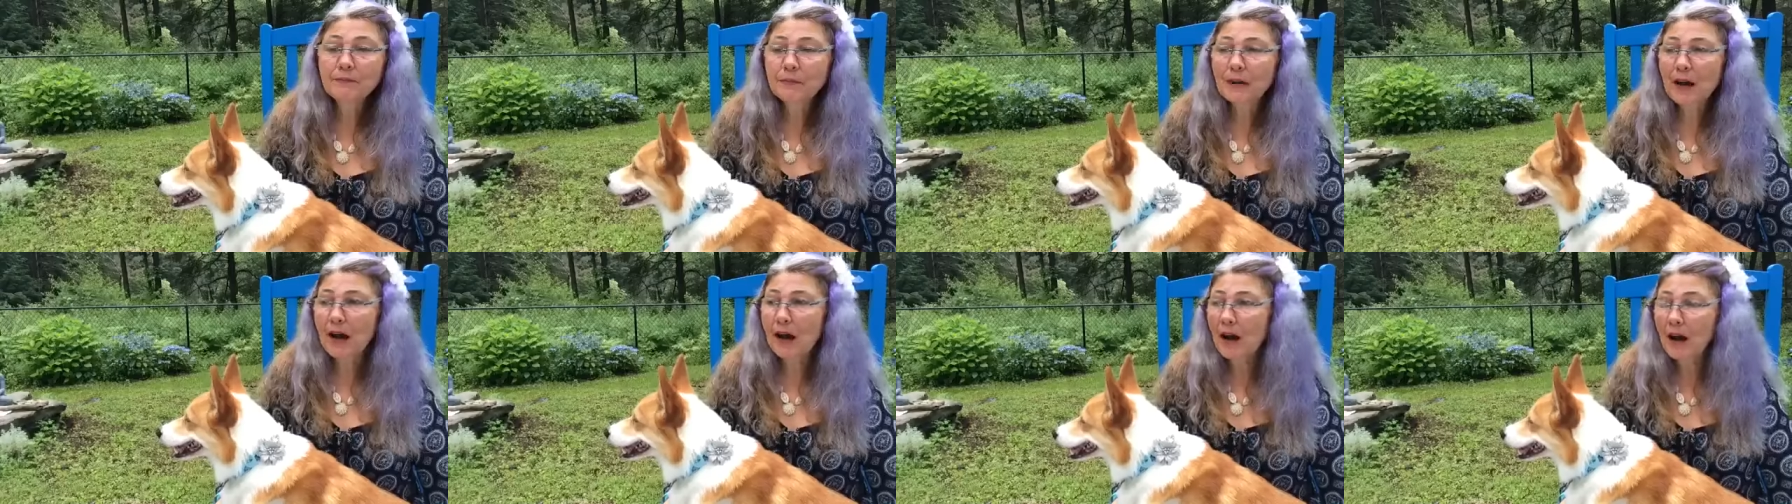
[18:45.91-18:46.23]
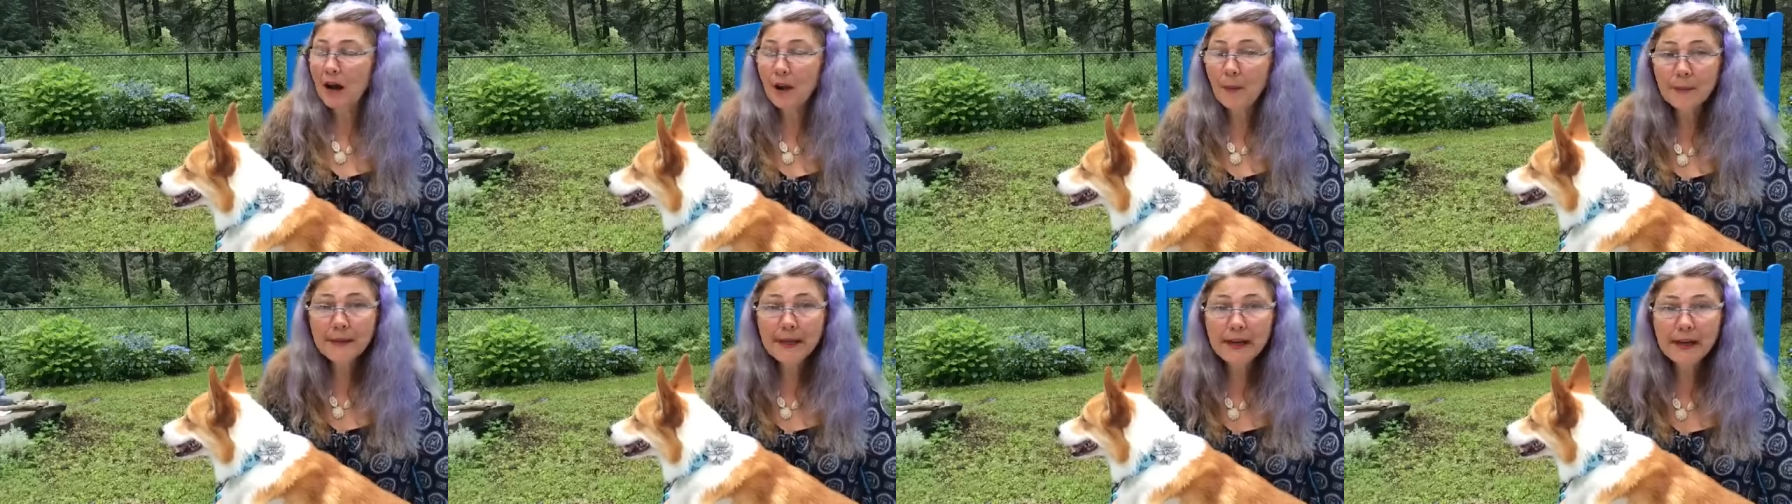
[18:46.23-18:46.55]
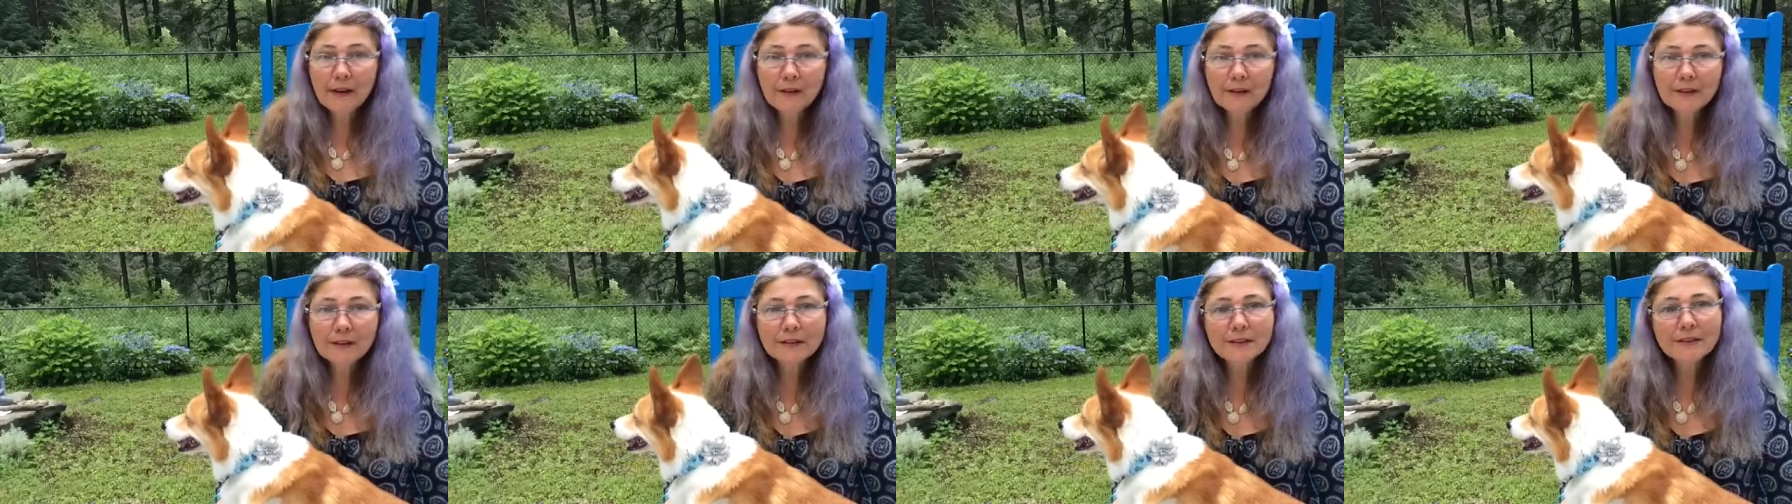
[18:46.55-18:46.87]
calm
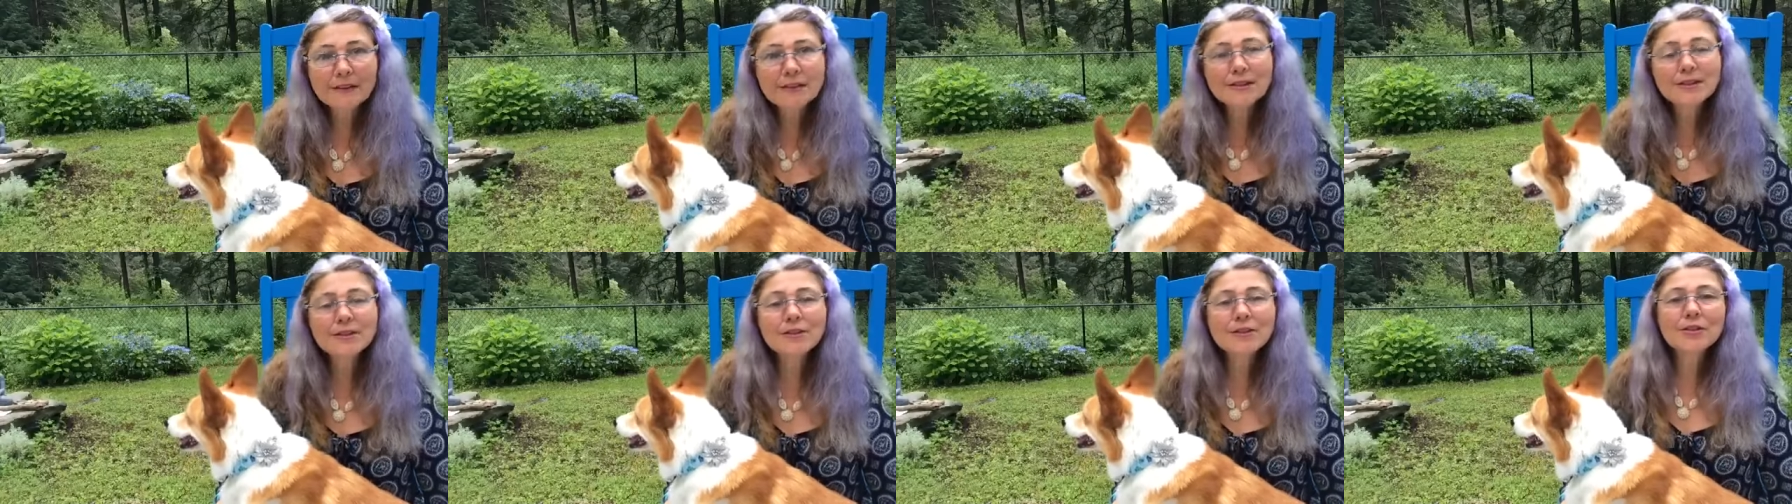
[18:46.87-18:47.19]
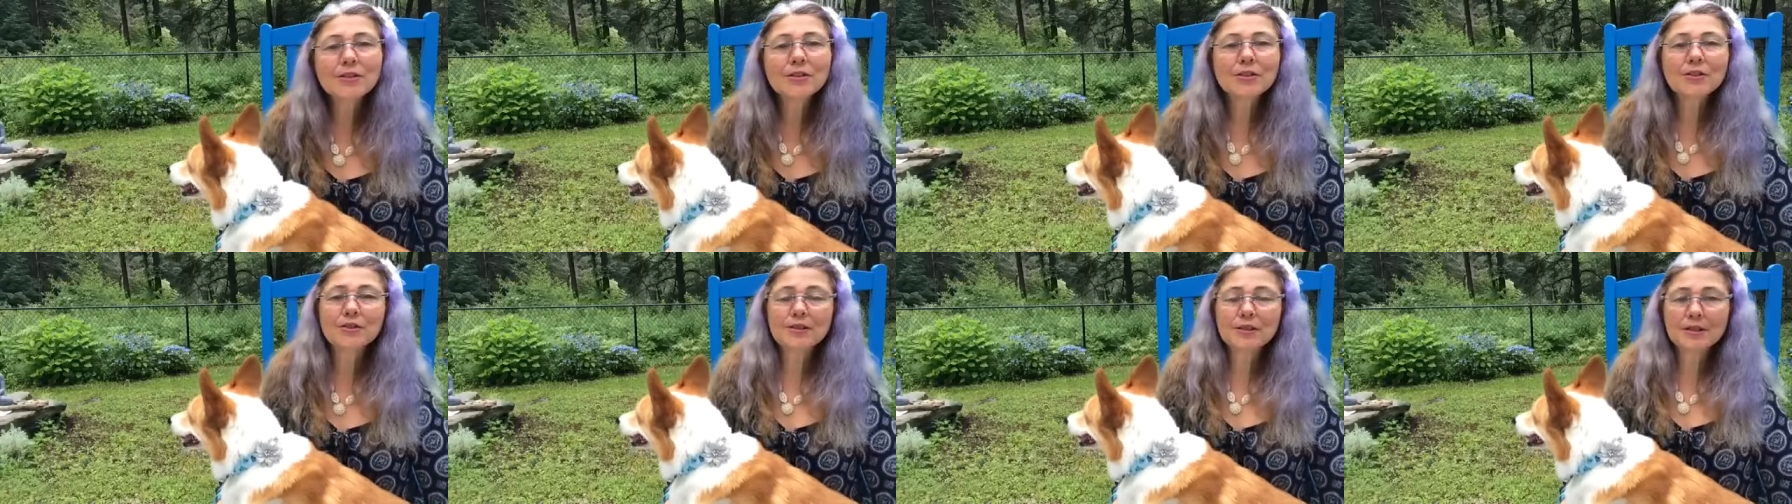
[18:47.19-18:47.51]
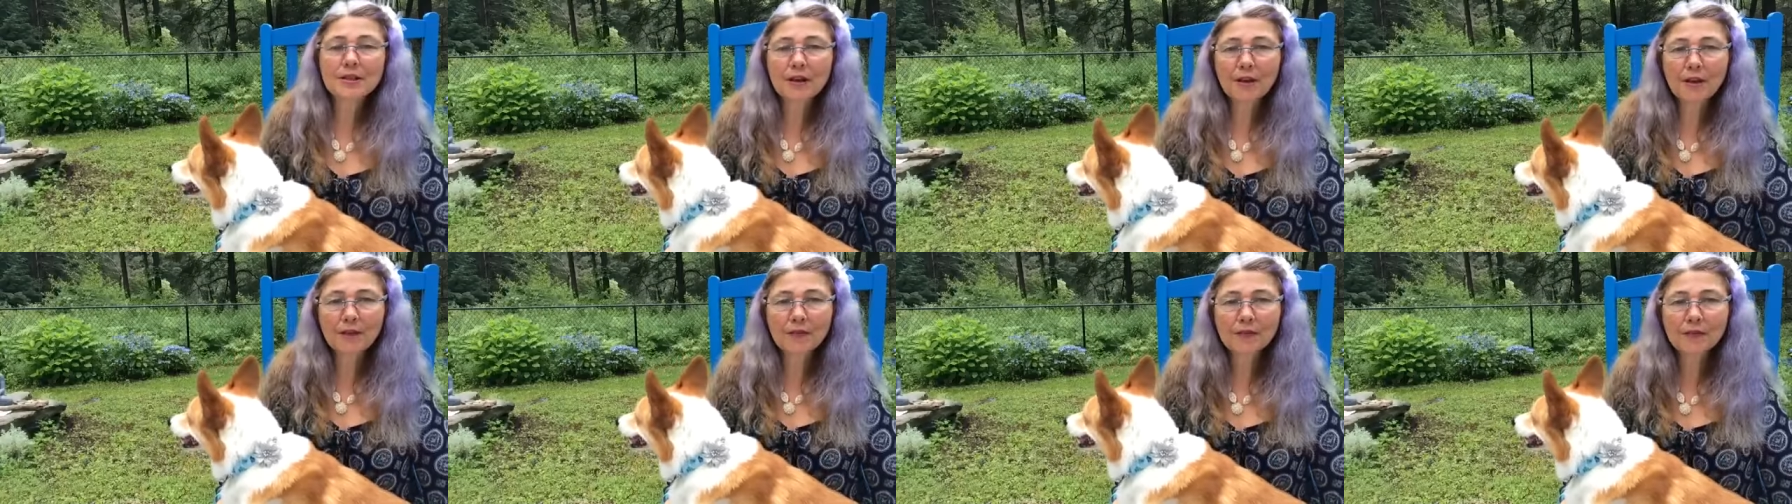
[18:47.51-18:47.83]
down and listen to
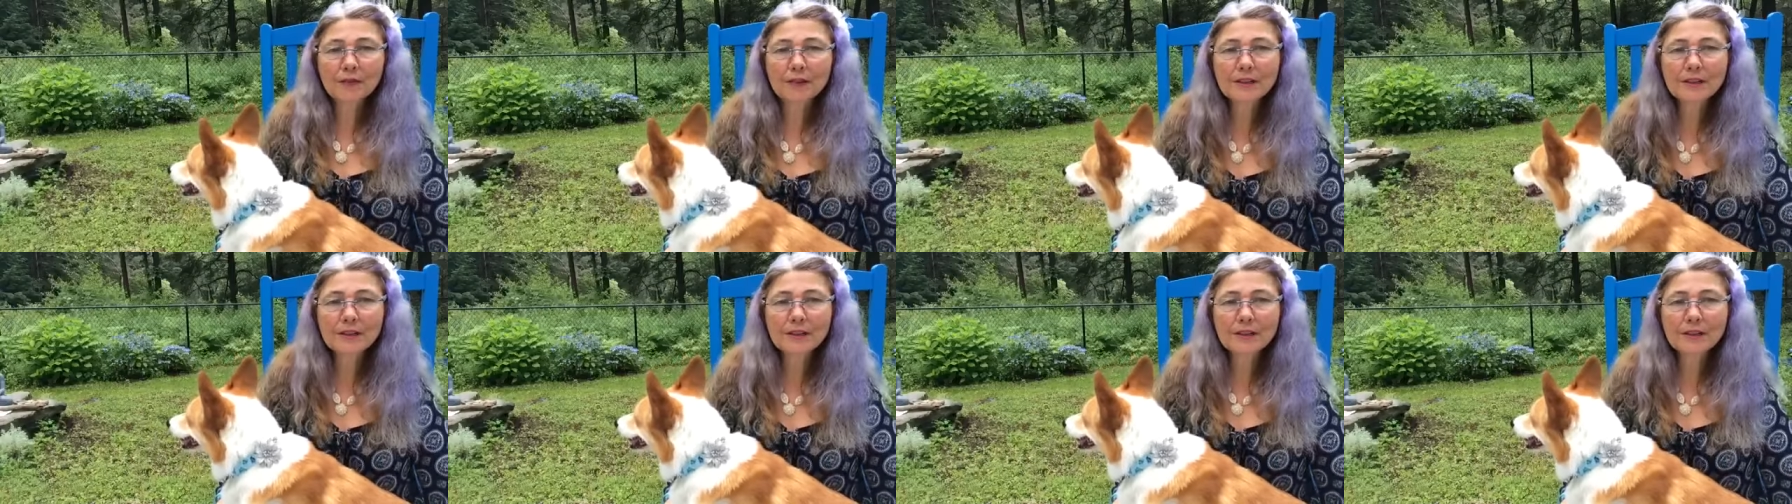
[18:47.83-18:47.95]
yourself,